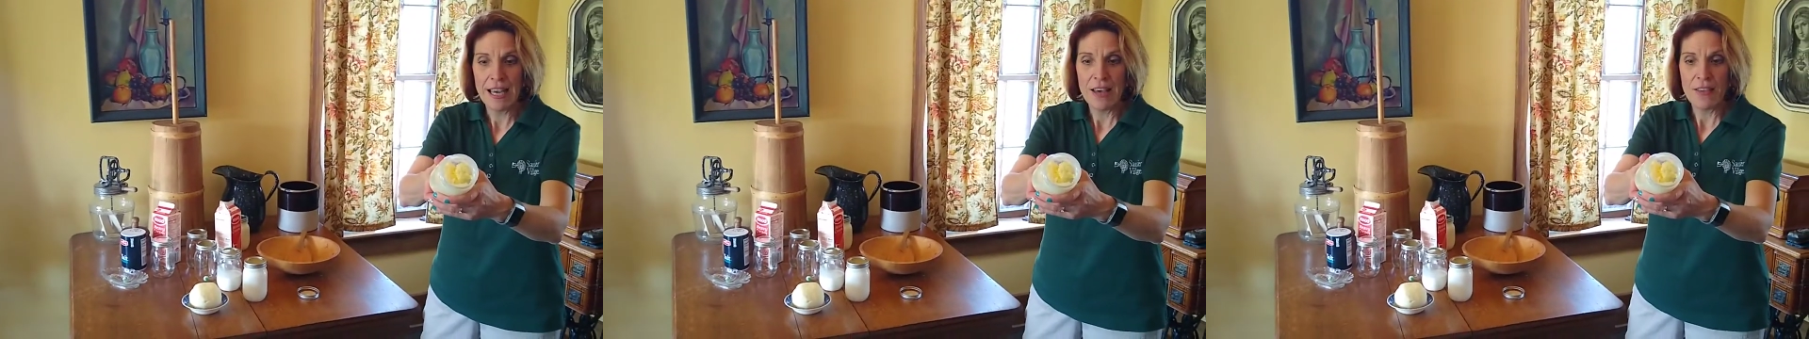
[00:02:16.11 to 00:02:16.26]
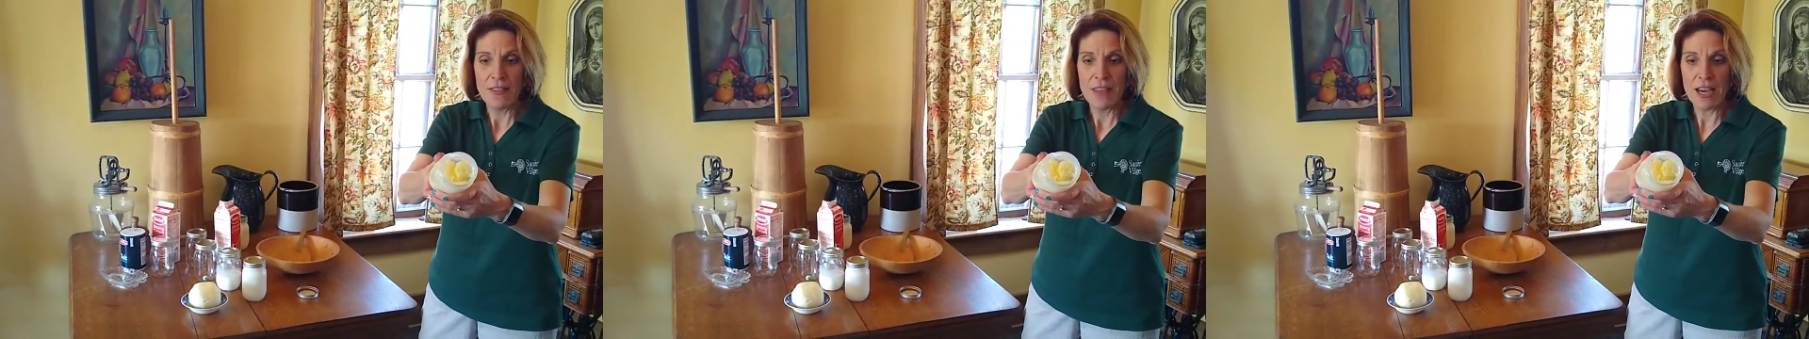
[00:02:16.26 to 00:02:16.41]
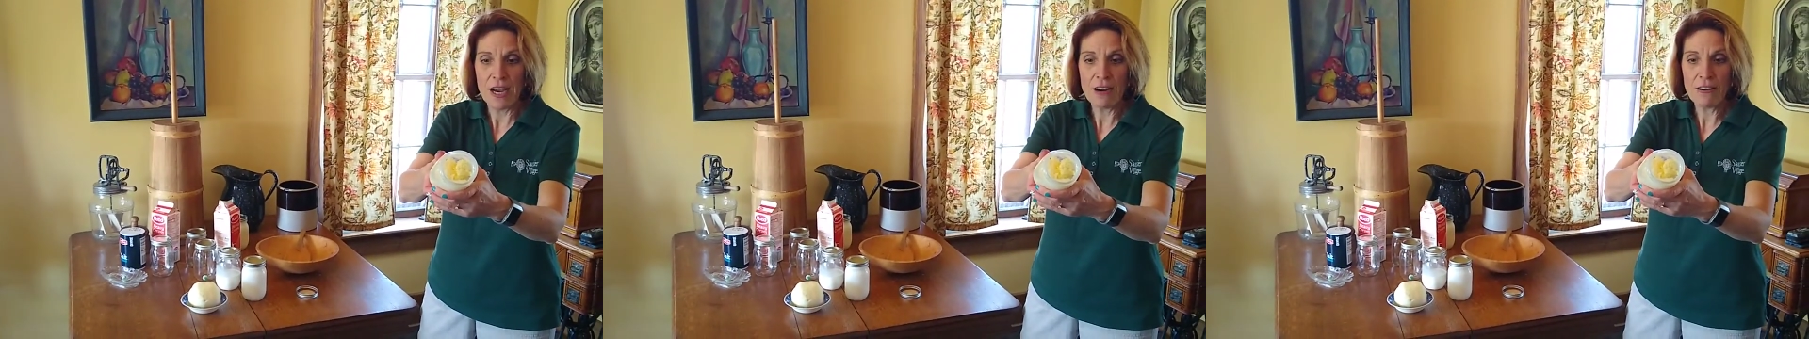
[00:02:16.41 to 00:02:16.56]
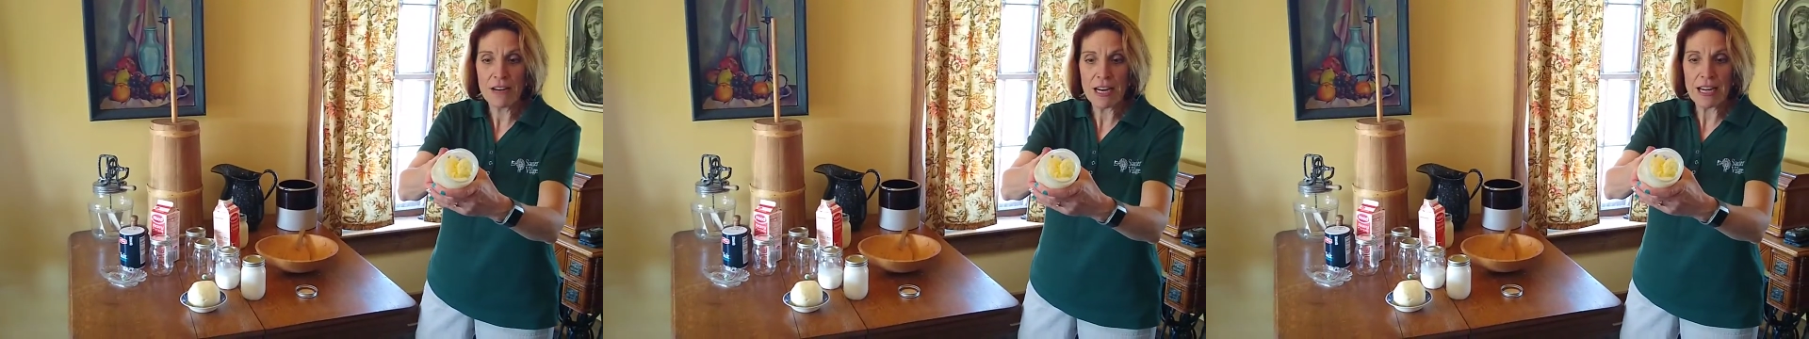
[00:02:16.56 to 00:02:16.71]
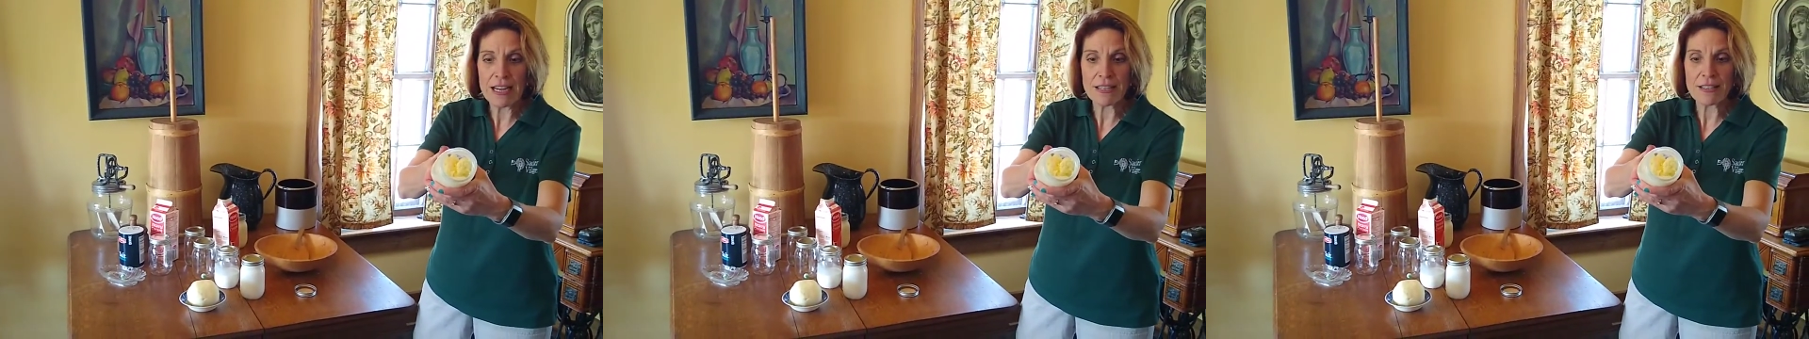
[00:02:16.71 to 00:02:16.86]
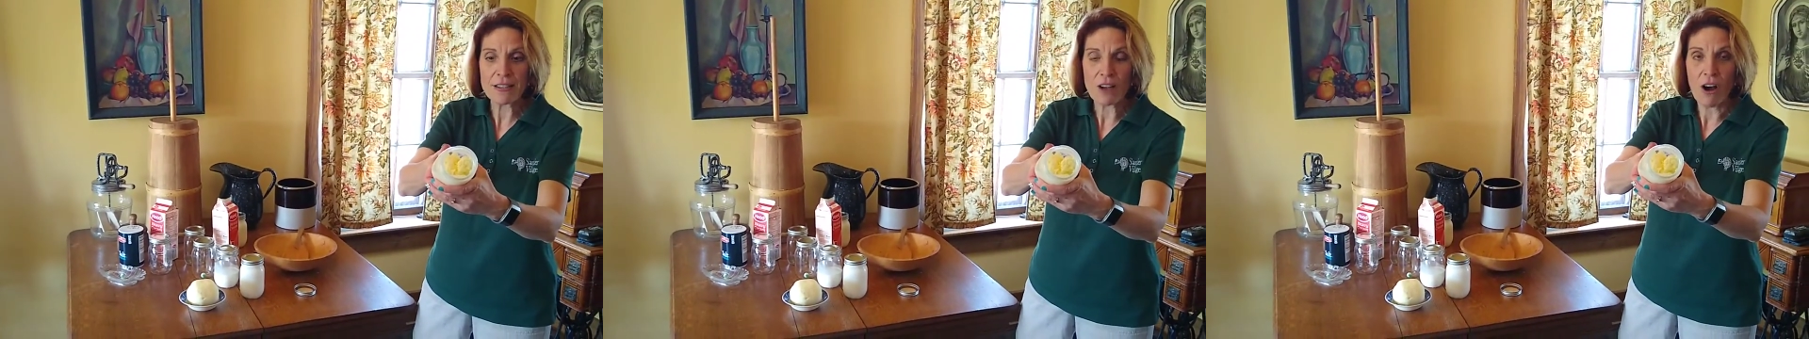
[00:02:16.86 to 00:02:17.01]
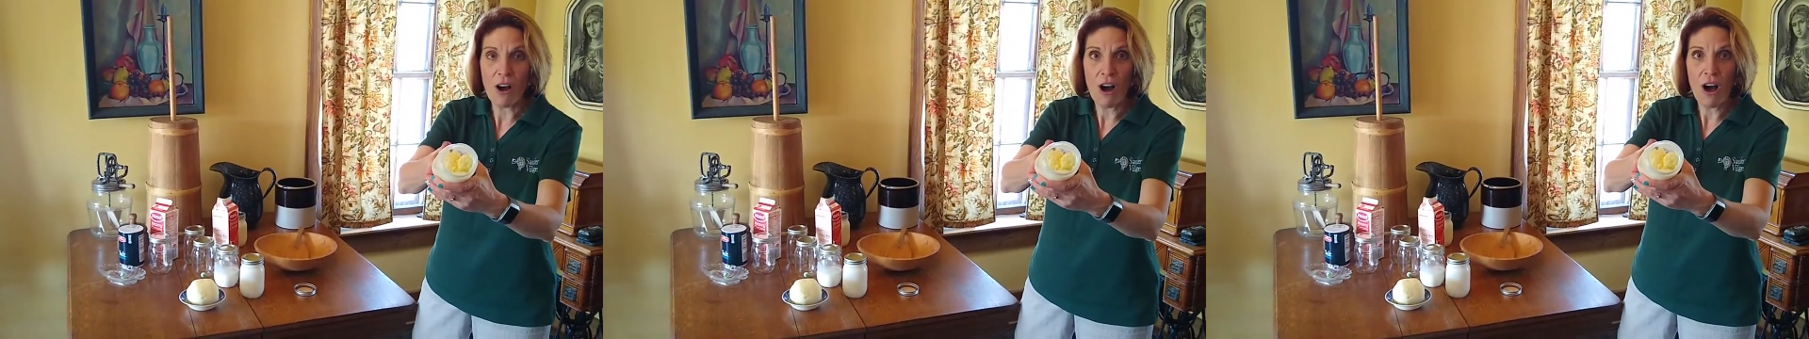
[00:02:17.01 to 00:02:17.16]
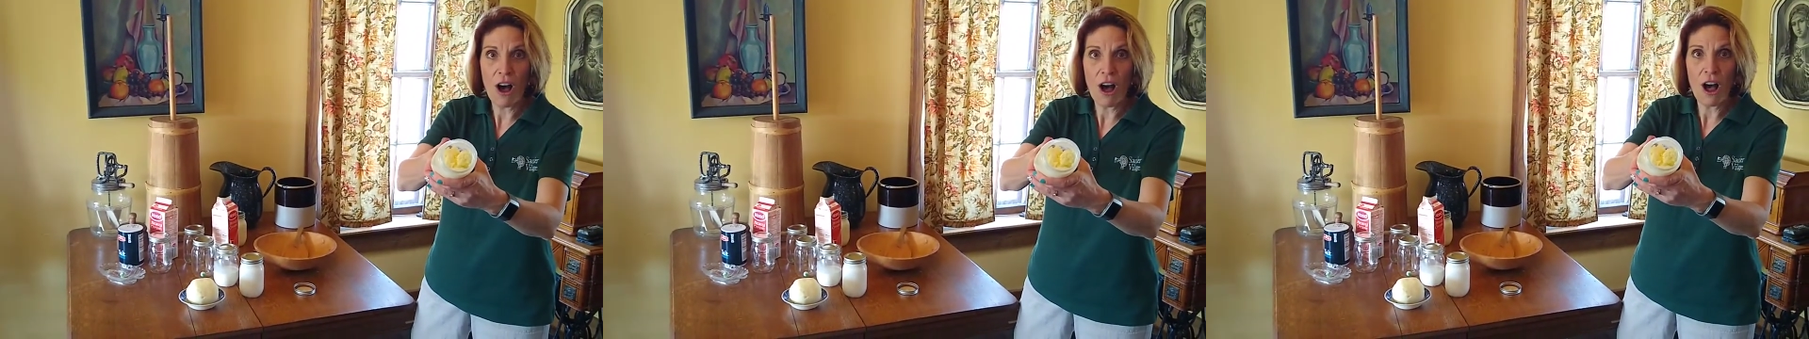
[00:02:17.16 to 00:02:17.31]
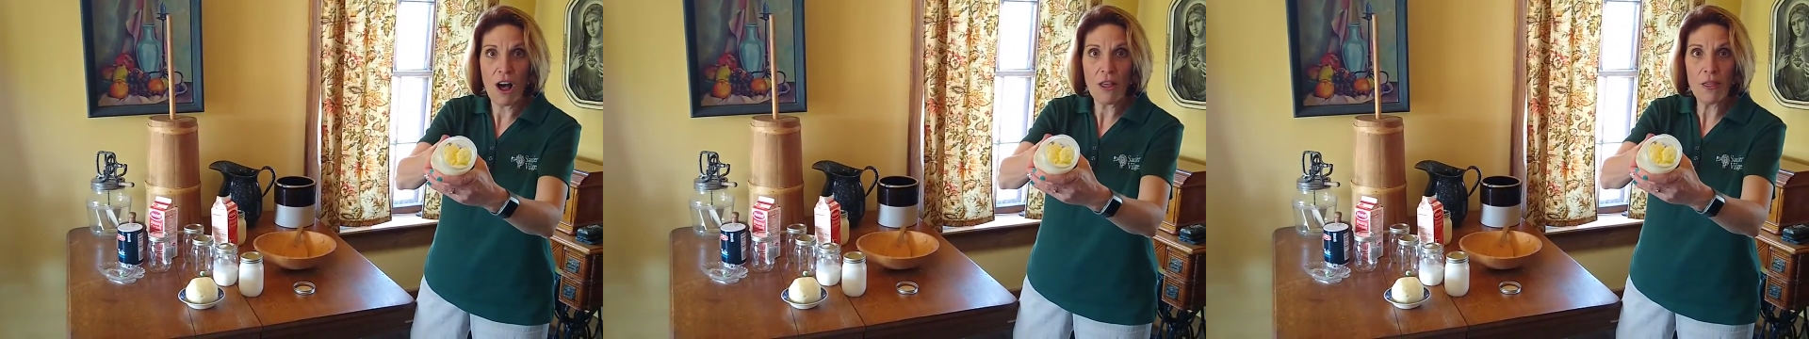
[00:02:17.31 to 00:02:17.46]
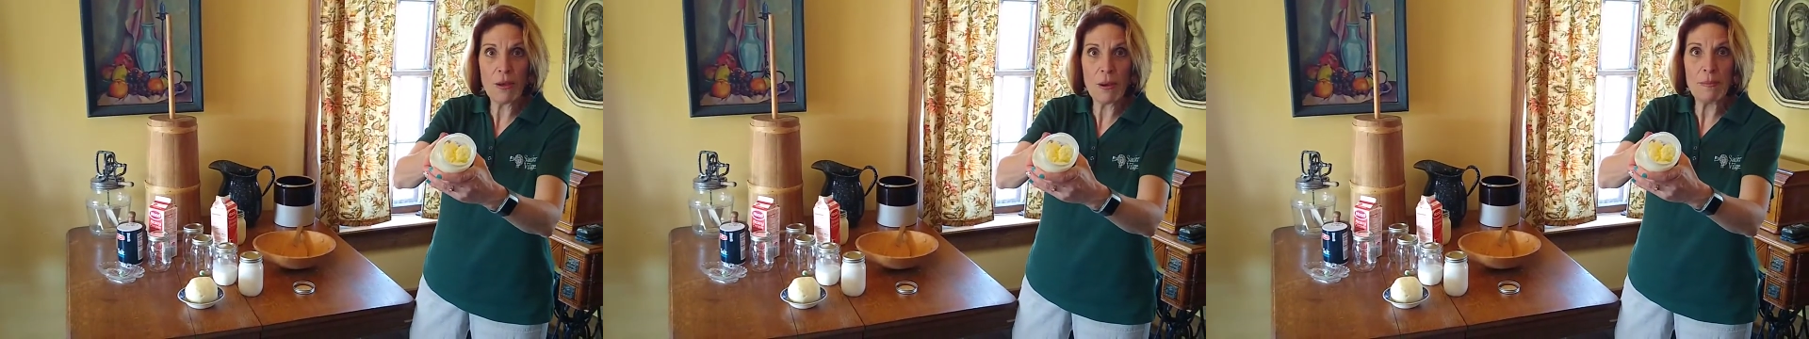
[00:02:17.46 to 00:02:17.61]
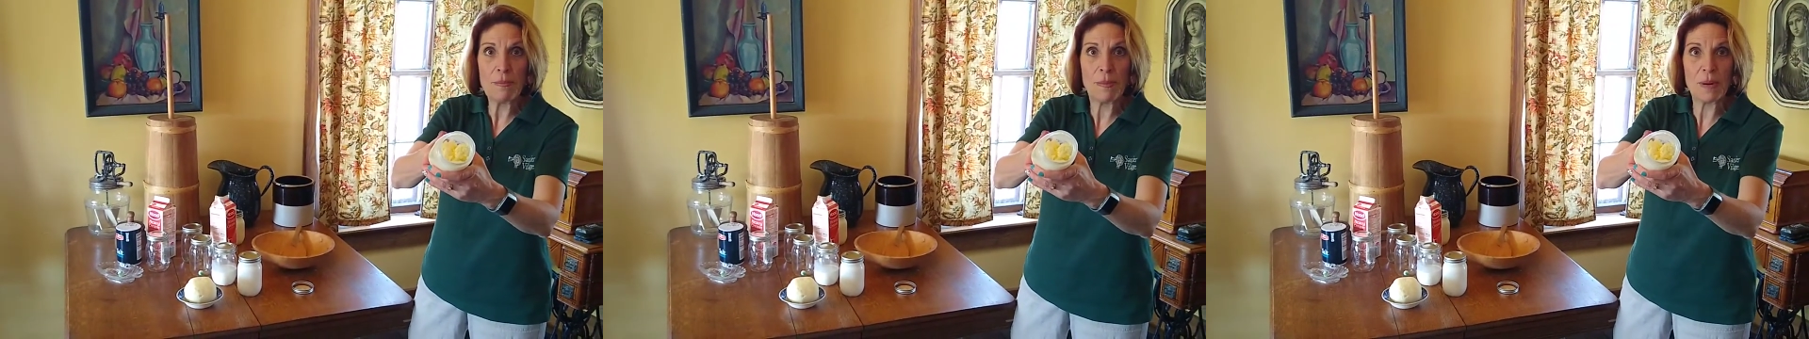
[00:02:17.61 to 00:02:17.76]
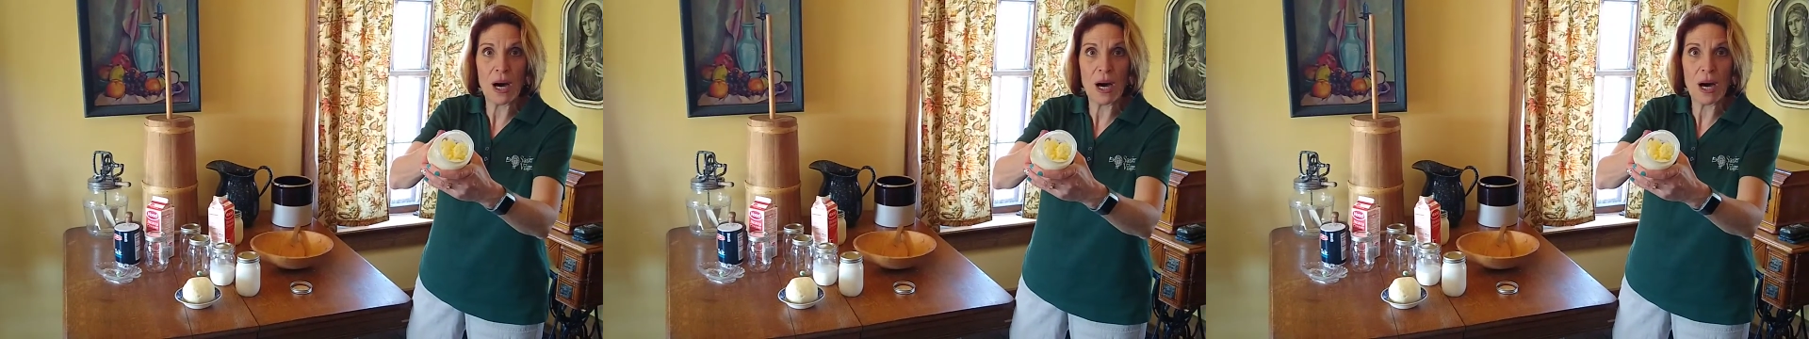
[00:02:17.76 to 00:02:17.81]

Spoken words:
there is all the